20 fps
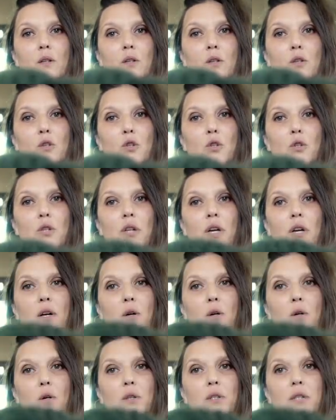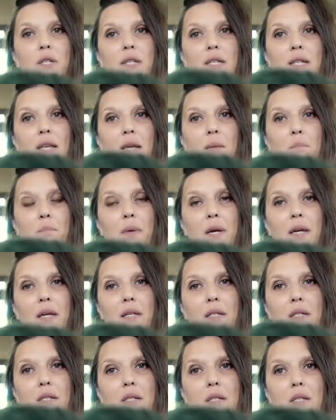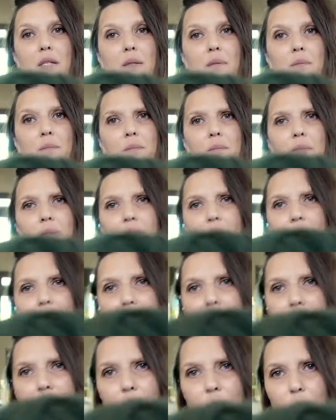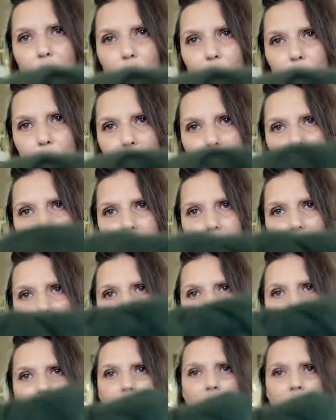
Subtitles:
So they're all the same base. Is that focusing?